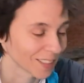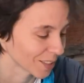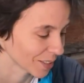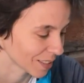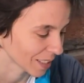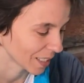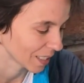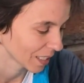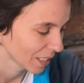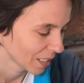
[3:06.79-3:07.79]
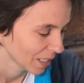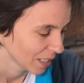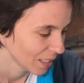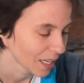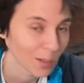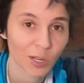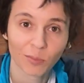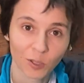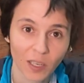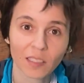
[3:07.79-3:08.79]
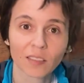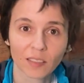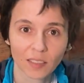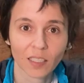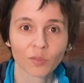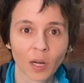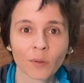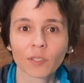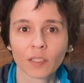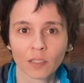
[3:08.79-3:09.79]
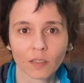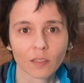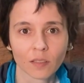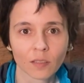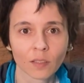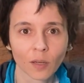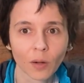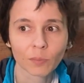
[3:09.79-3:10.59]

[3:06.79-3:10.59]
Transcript: So it's like, yeah, but I'm trying to stay grounded in this, you know?